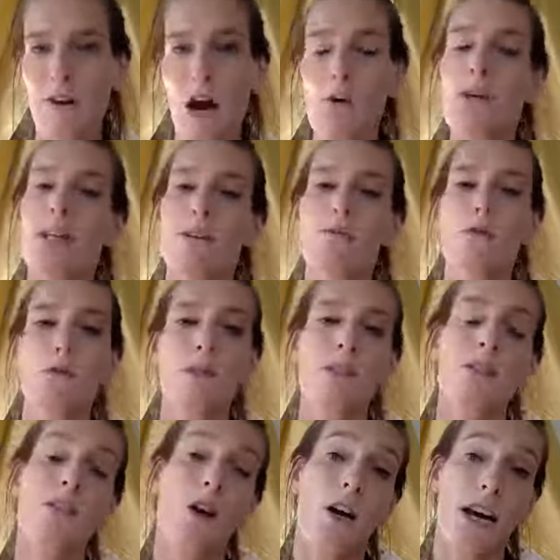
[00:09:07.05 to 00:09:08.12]
how it
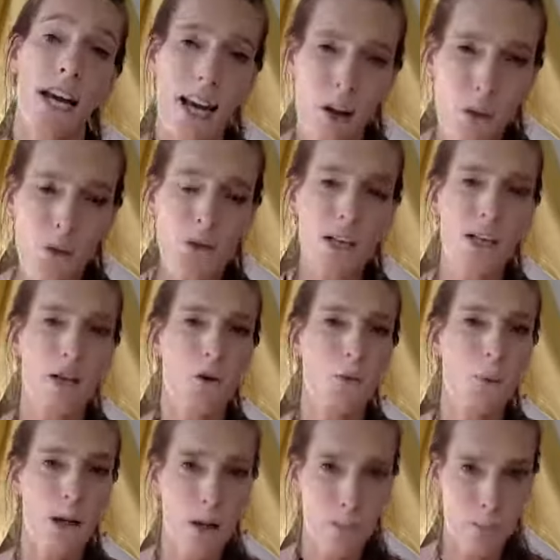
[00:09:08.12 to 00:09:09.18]
influences our health and our
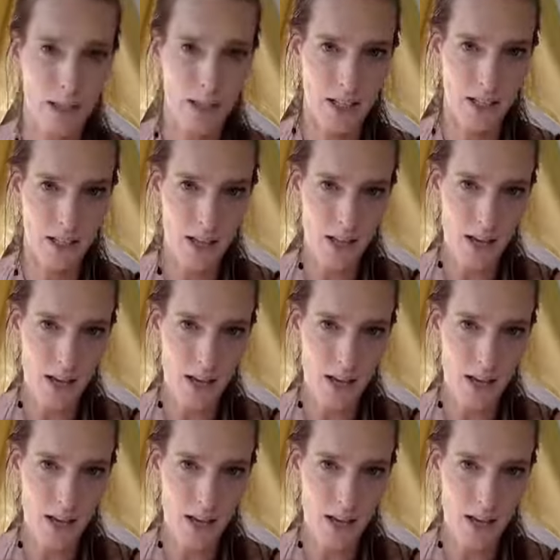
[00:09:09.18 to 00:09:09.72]
well-being.